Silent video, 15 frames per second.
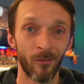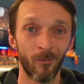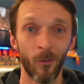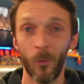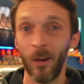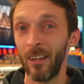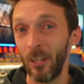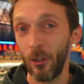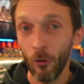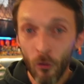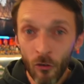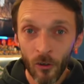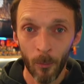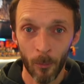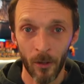the way they
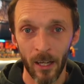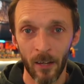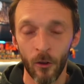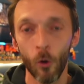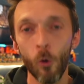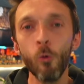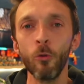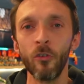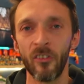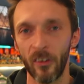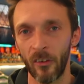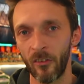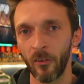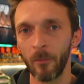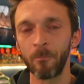used to play, the old
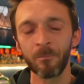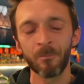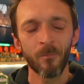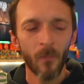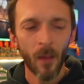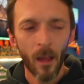system,